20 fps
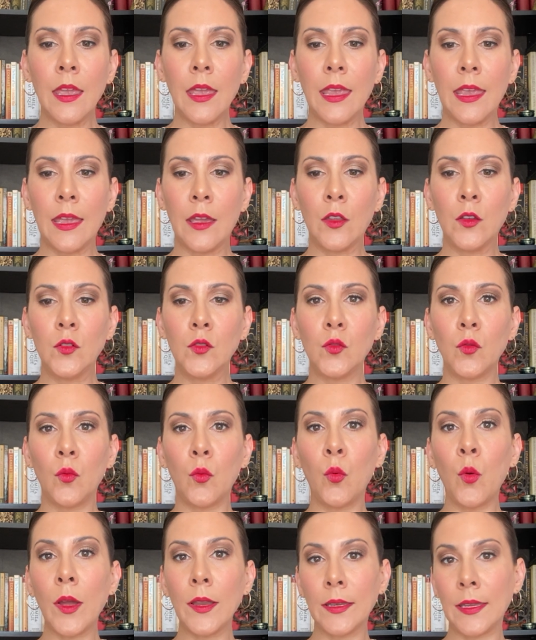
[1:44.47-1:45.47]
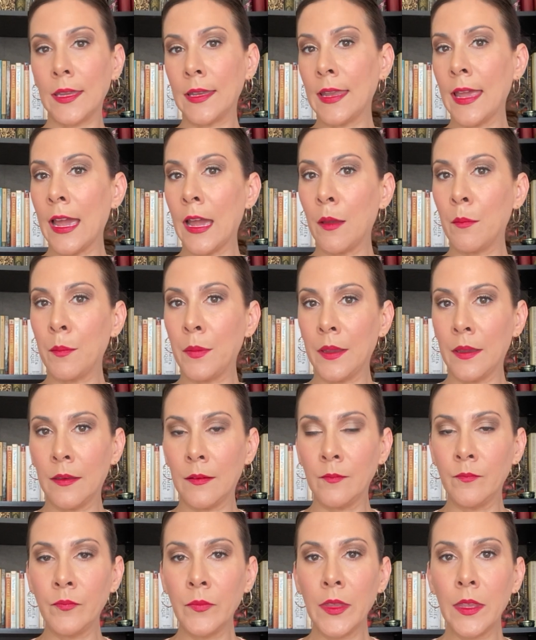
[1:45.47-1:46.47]
And what can
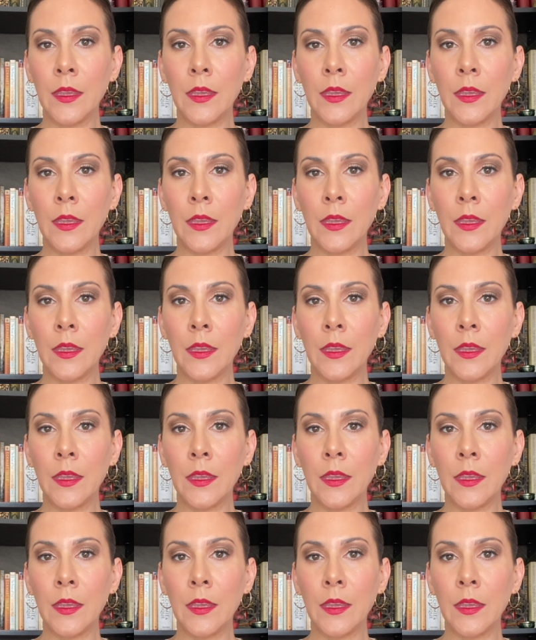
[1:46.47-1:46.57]
happen